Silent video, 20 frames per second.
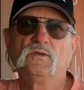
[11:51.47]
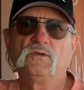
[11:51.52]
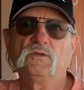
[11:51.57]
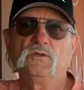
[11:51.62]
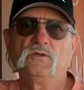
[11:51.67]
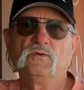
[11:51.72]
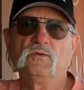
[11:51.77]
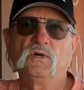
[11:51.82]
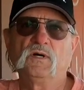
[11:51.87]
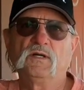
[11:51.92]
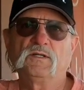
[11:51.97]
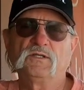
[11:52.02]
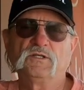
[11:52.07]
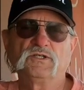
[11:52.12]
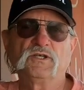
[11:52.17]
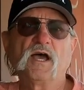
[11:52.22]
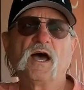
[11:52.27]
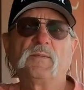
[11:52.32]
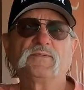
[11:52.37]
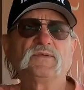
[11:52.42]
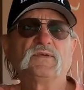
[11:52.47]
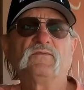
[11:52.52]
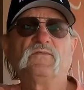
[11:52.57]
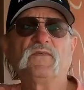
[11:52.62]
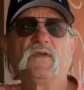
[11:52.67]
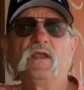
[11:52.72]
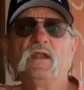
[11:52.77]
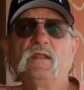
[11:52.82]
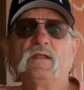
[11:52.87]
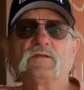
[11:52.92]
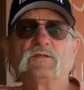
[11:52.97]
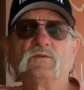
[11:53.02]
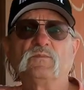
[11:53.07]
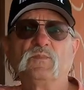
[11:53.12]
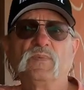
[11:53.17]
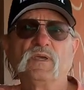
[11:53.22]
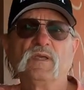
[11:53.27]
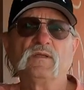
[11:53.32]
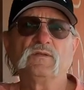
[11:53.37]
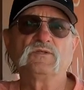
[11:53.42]
to shops in Phoenix
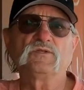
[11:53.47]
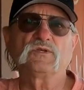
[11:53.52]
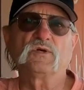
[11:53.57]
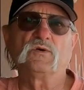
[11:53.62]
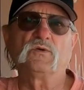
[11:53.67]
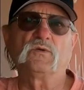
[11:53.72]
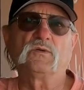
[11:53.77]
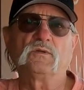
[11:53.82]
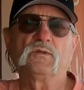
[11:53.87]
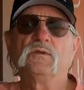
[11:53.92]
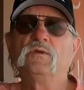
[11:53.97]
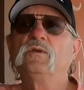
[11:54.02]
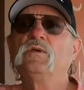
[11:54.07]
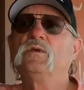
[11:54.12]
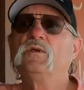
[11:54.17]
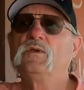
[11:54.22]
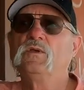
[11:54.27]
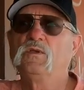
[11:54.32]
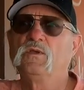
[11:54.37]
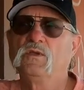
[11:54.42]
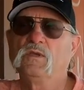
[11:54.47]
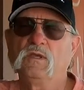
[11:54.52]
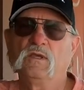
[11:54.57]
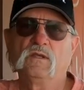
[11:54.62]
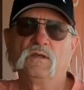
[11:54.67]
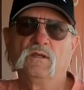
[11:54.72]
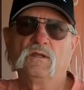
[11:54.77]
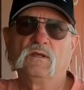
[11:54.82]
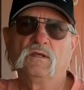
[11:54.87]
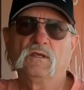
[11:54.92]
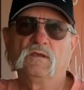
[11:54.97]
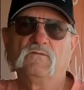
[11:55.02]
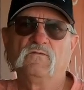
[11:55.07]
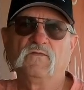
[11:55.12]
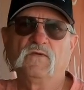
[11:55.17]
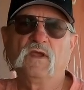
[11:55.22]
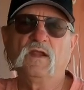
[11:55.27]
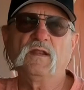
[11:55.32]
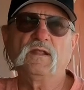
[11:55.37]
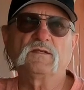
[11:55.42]
and being sold in
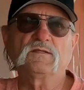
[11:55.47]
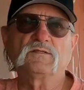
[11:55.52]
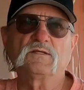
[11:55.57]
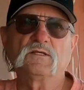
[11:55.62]
Phoenix.